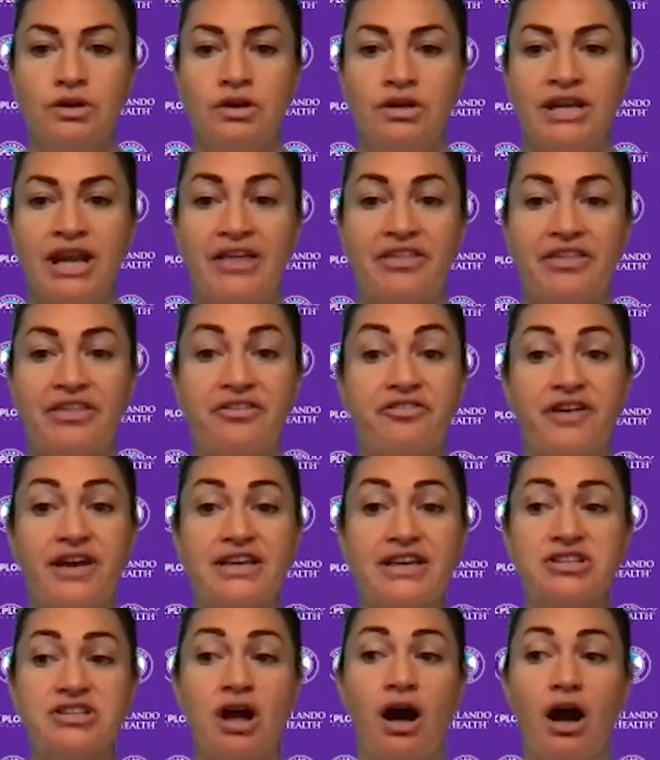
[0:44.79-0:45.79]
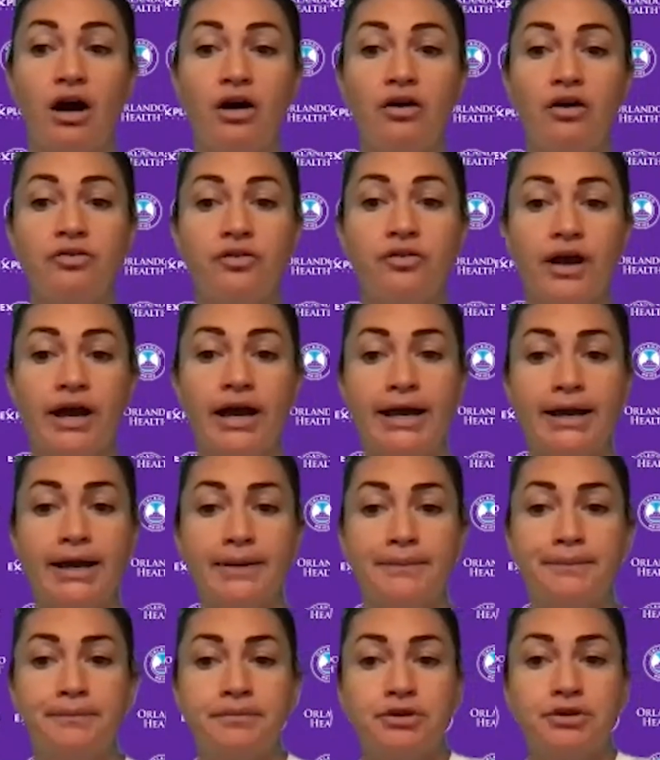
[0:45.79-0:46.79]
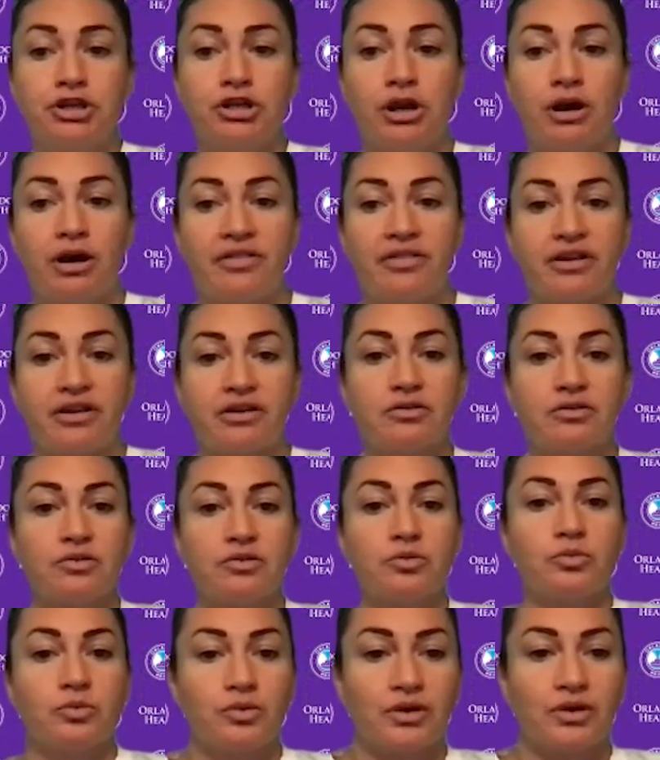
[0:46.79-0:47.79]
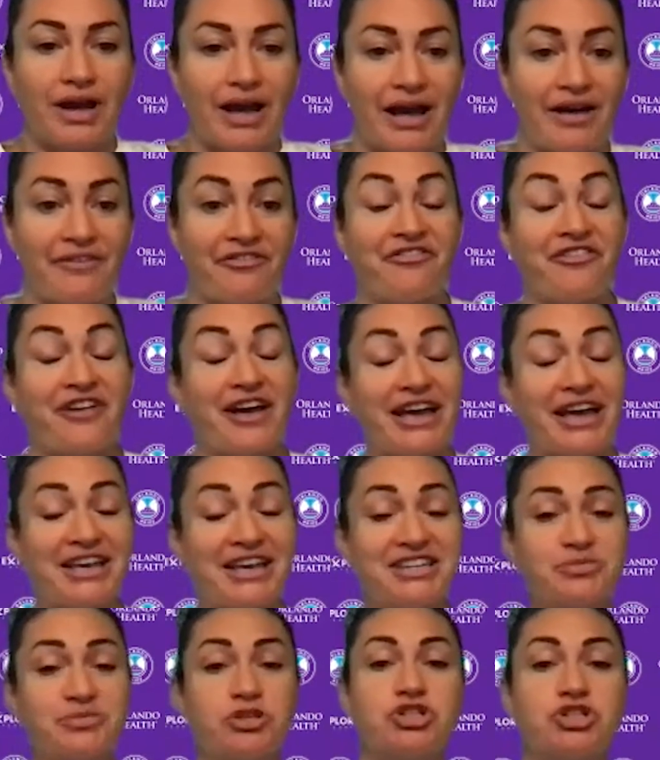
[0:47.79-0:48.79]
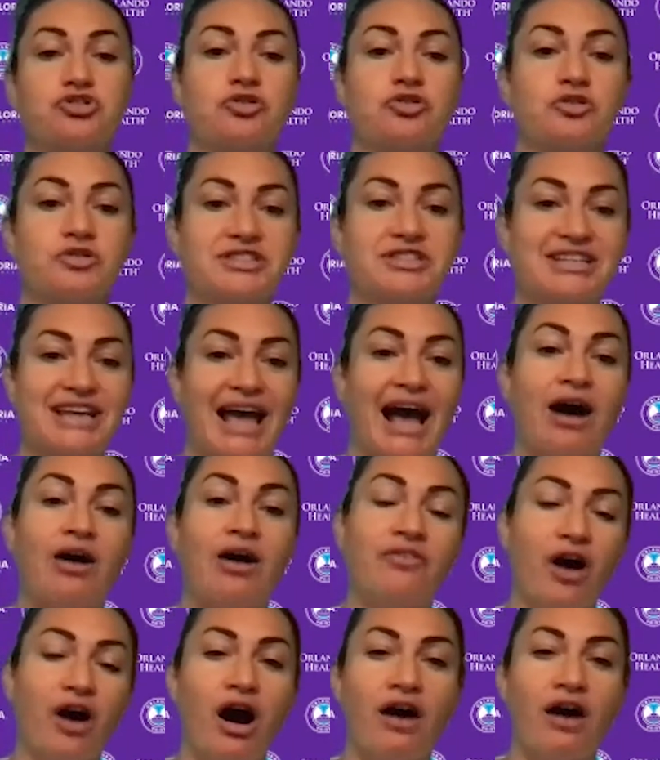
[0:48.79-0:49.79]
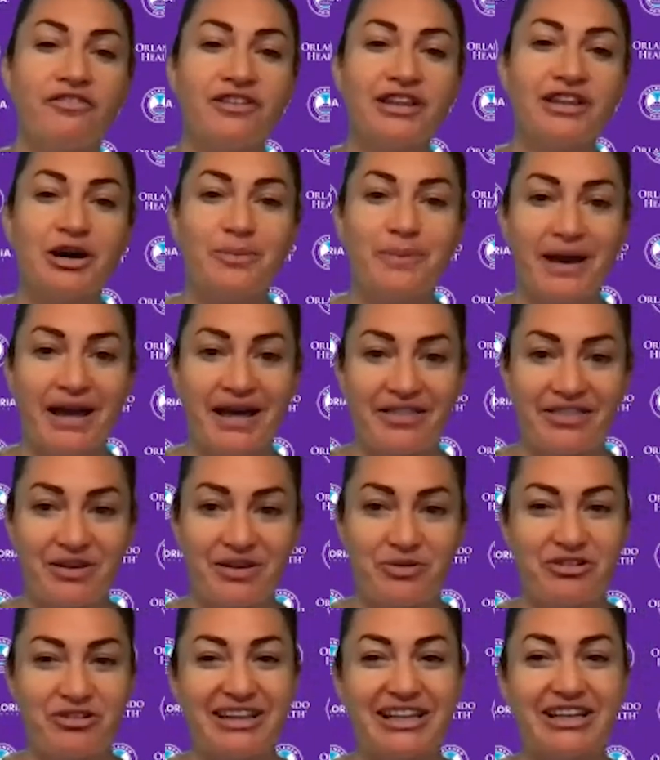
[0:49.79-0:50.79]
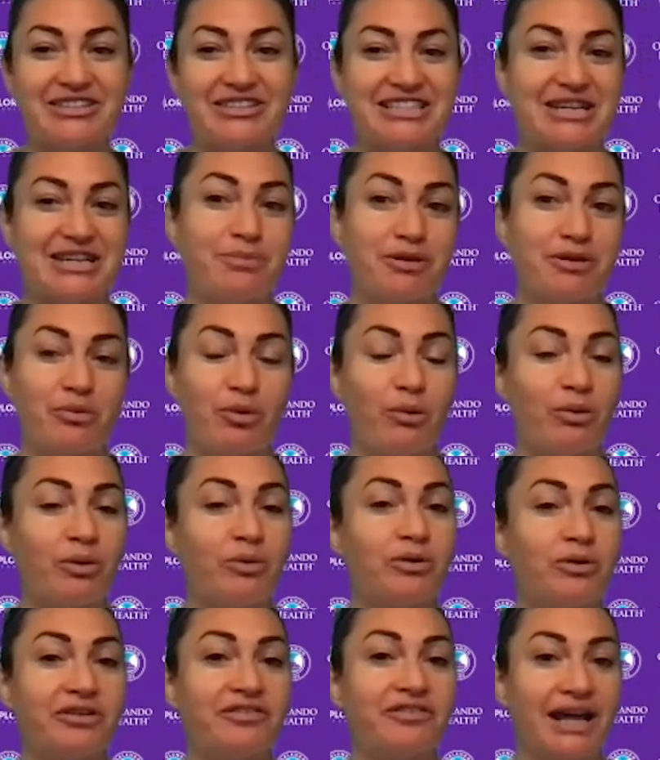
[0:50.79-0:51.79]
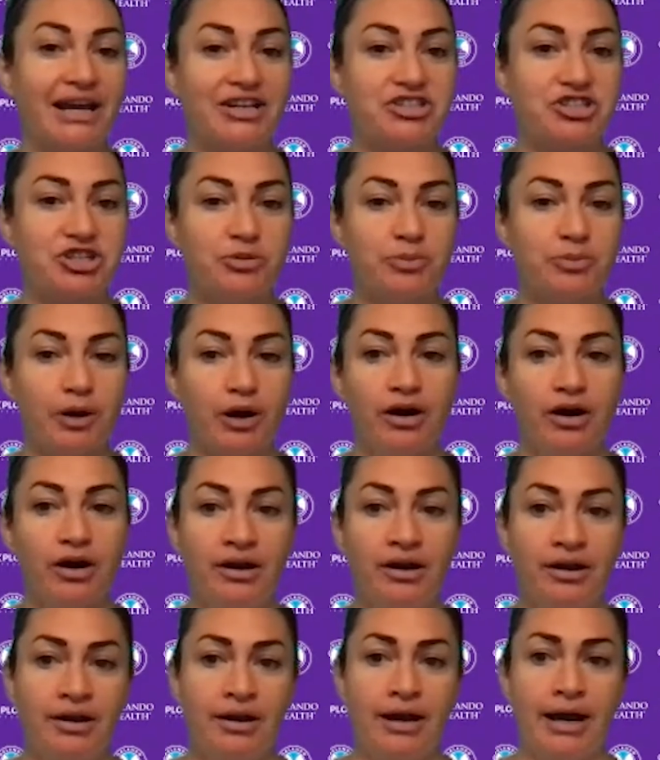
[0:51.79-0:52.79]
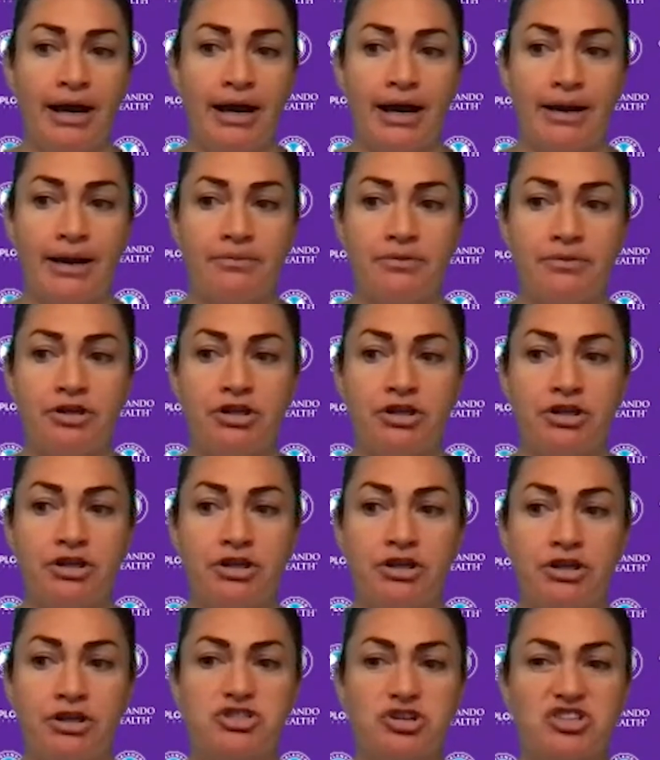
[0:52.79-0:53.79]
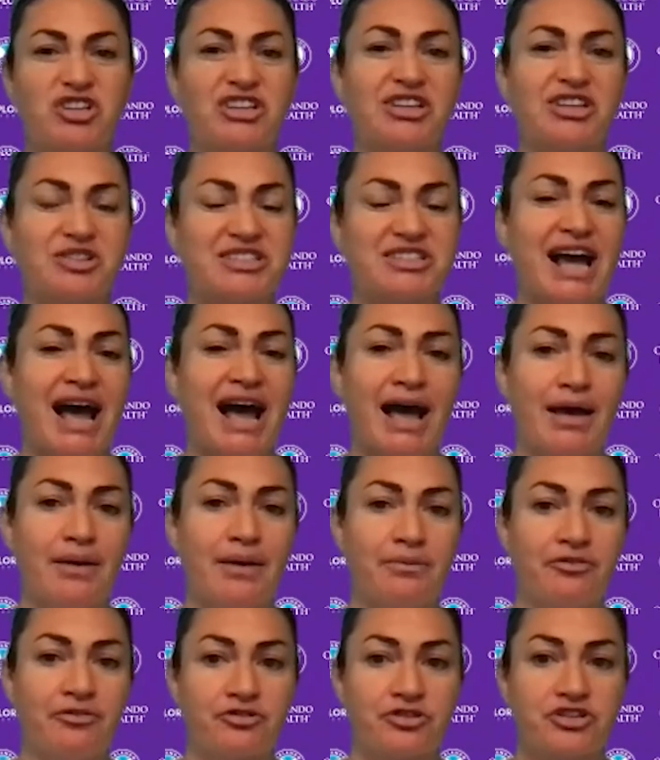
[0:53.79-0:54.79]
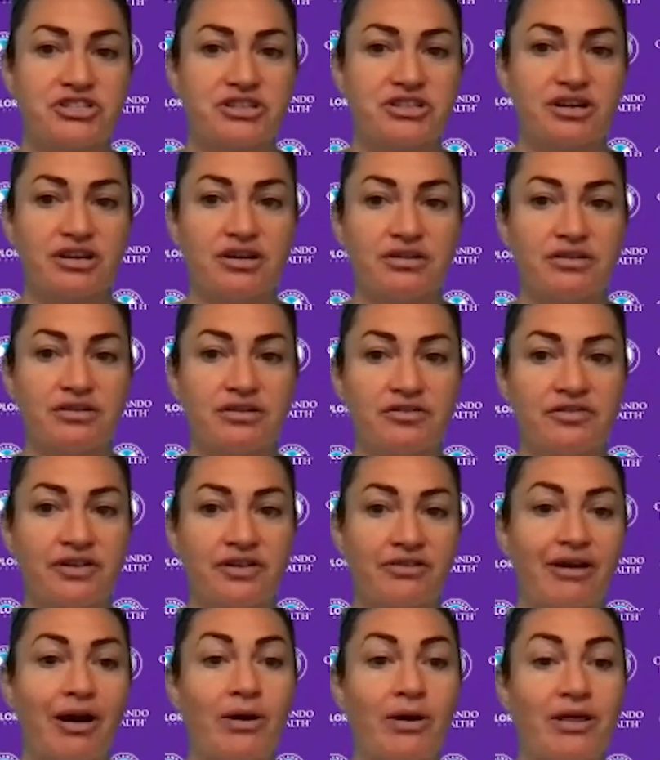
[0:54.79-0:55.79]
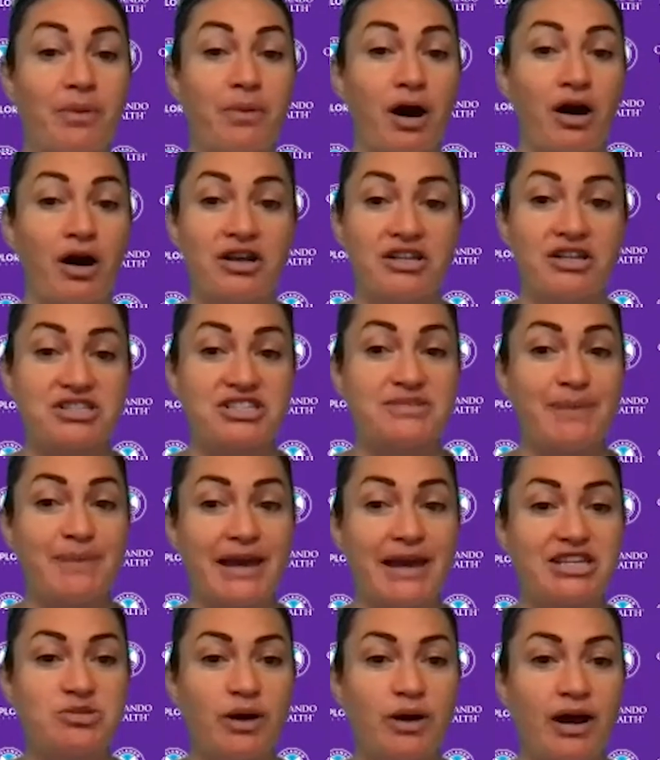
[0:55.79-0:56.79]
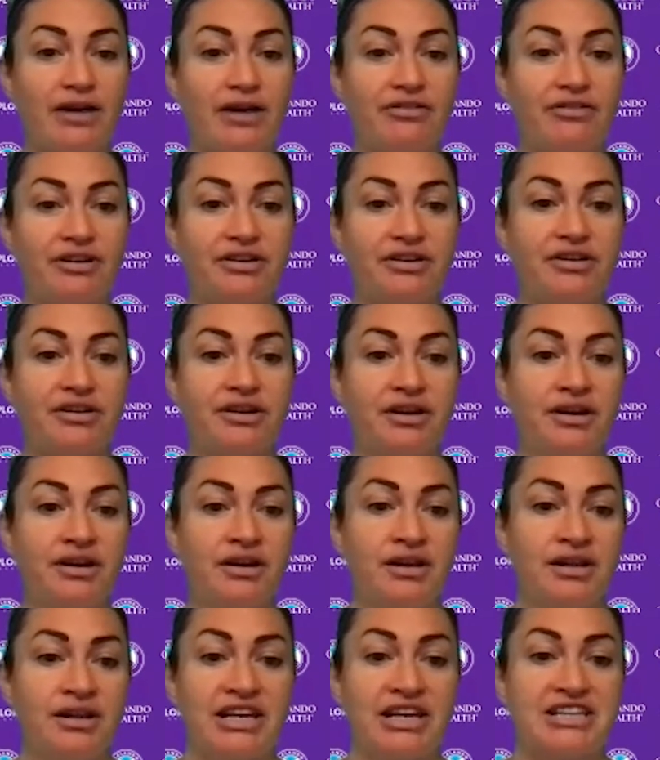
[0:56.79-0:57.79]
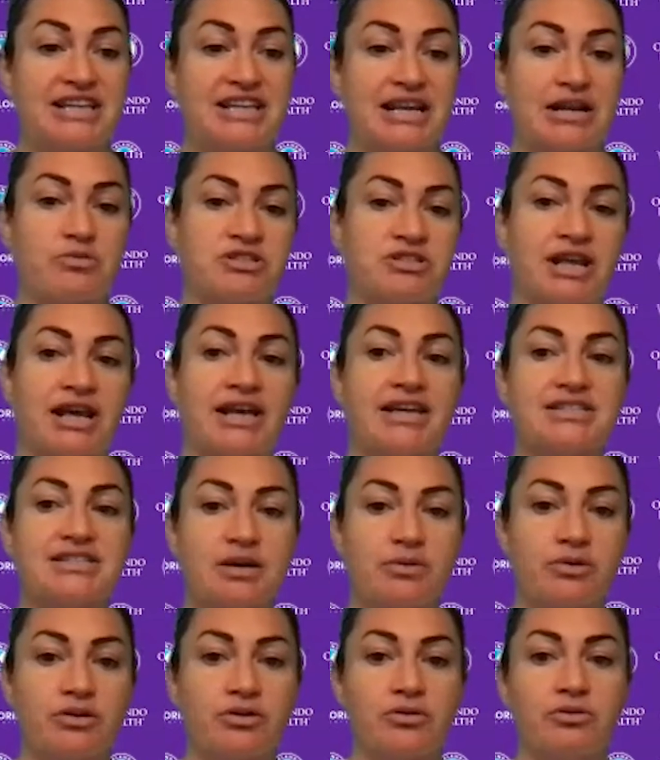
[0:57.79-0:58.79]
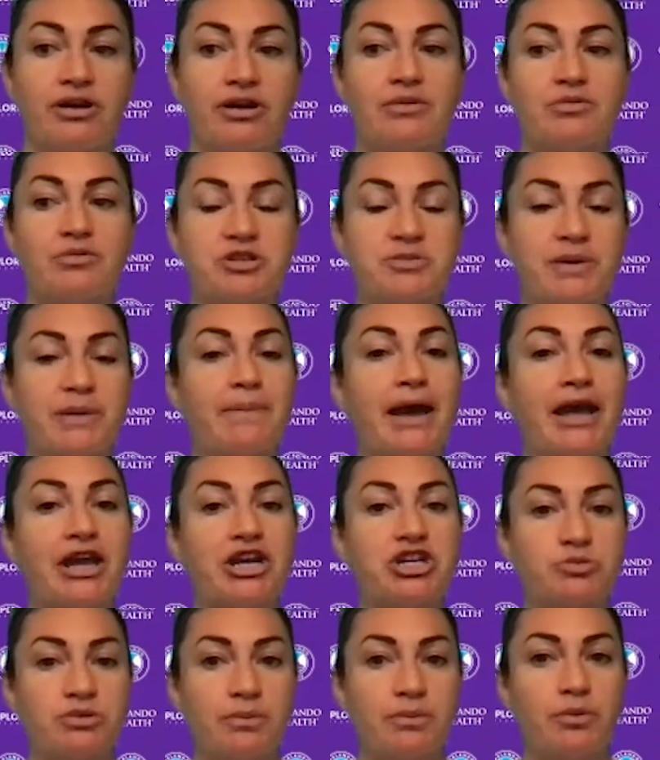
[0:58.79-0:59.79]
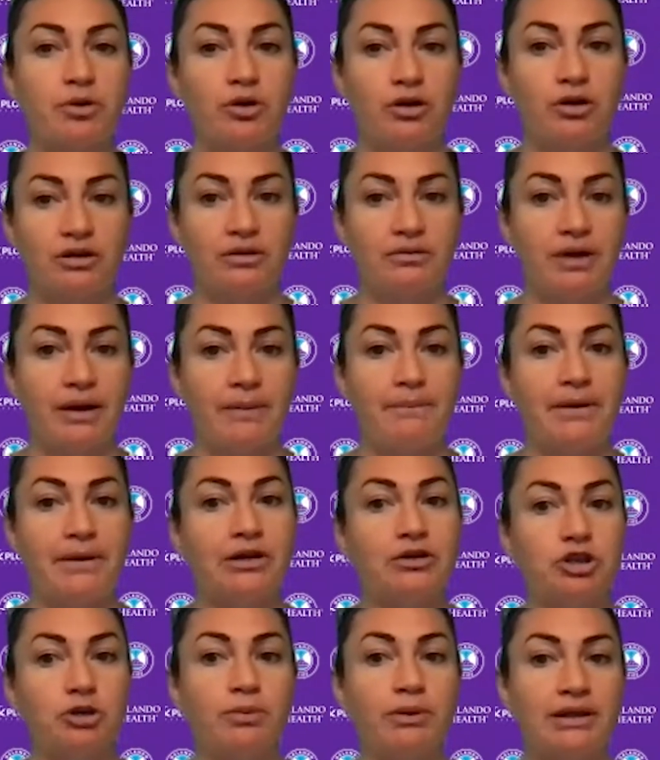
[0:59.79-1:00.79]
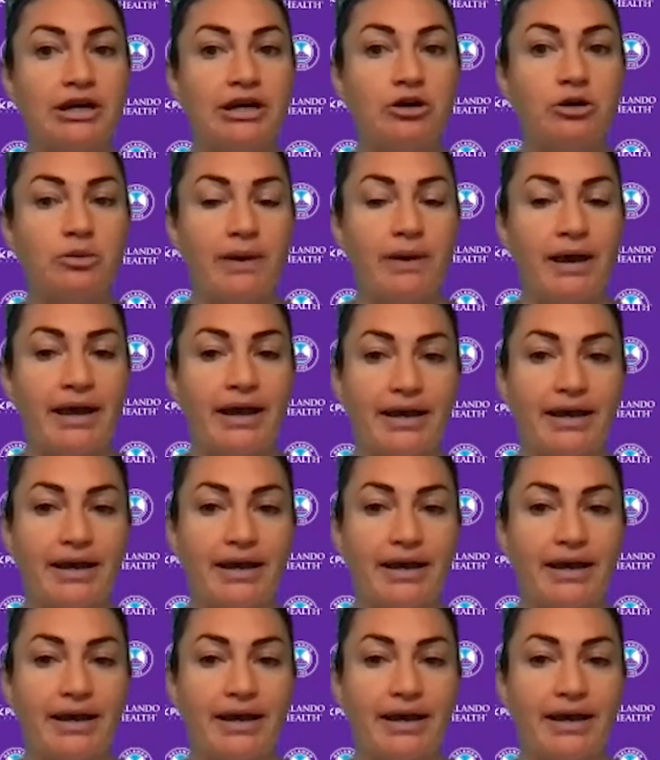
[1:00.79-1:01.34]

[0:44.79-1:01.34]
Yeah, I think first half, you know, I think at first we struggled to get out of our half a little bit. I think we were a little deeper than what we would have liked to, but you know, it took a little time for us to figure out where the pockets of space were. And like you said, it was nice that we were able to be patient with the ball and build up a little bit.